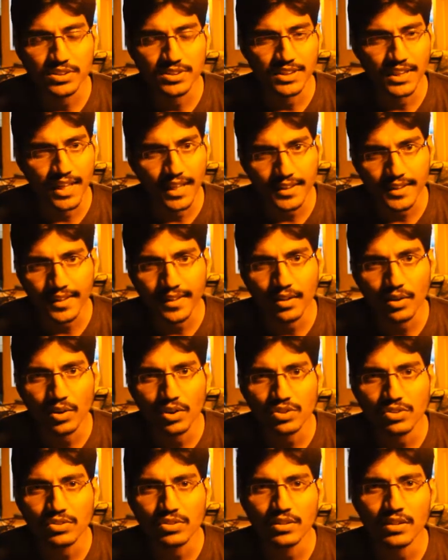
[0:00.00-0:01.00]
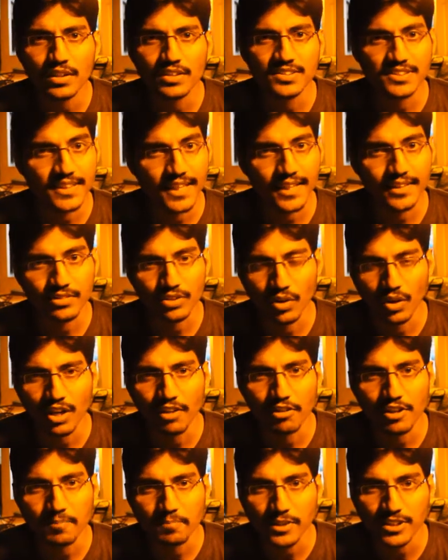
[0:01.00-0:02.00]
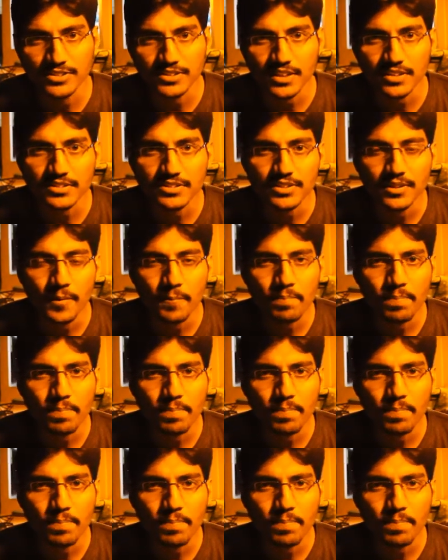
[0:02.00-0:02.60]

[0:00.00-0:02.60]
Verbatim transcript: CITOs, CXO level persons.